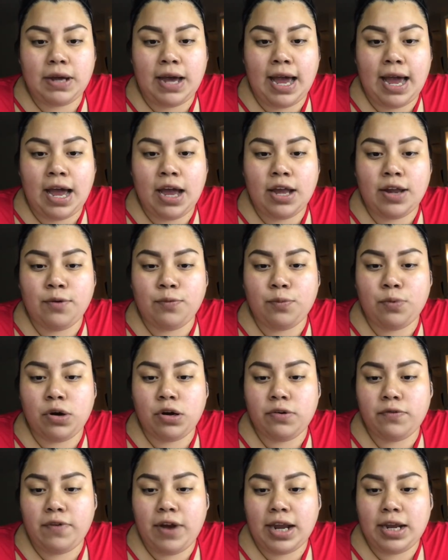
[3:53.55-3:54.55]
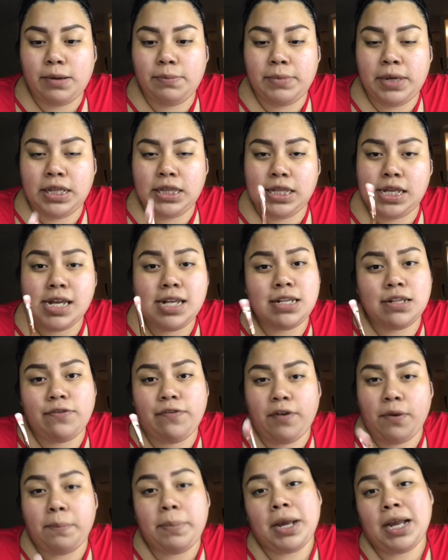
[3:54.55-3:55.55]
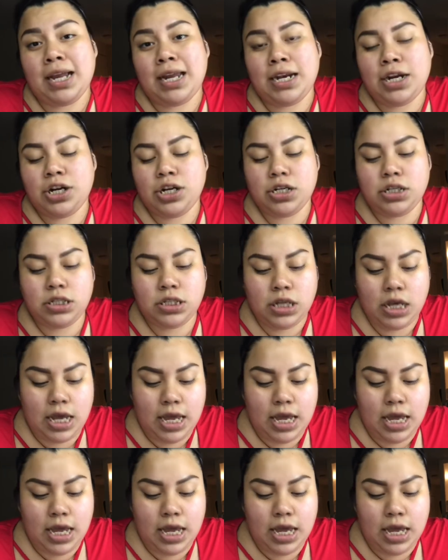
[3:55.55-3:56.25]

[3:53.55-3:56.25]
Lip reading: I would recommend this for beginners.